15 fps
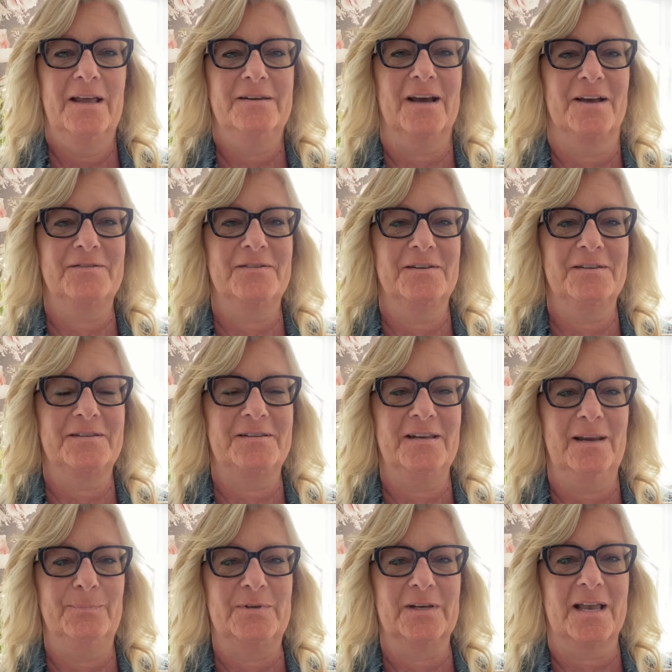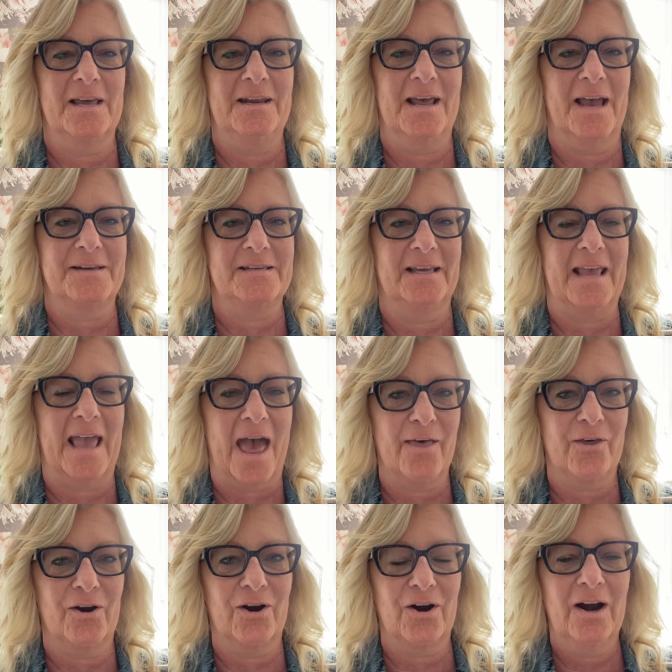doesn't seem to connect
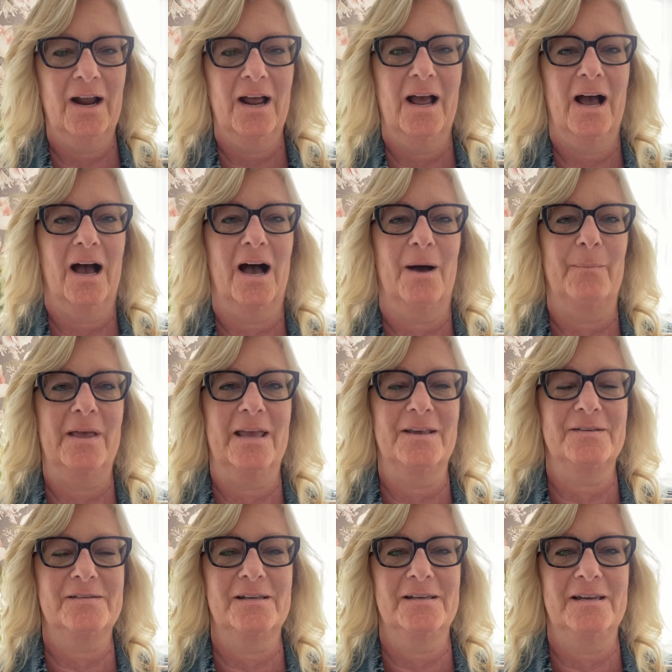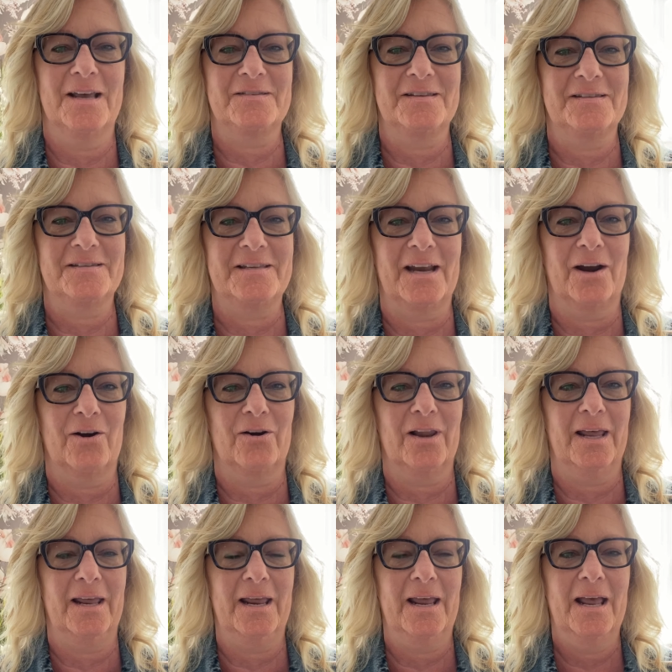together, um, isn't
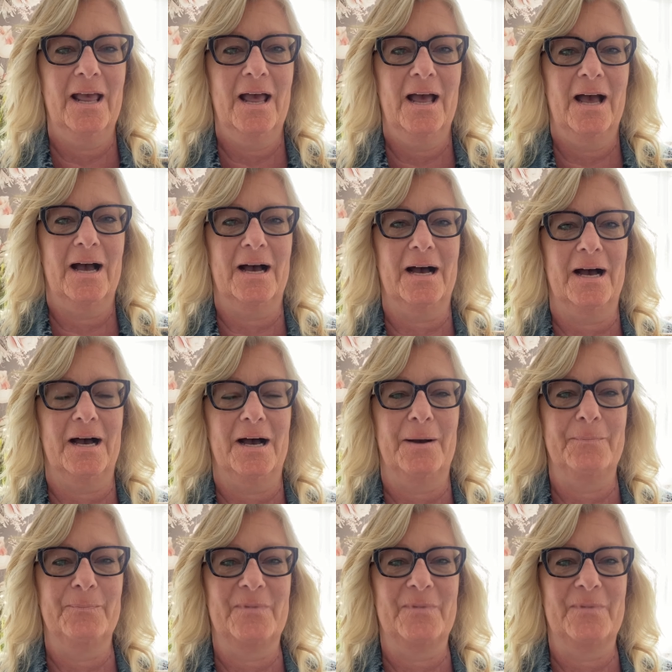necessarily um,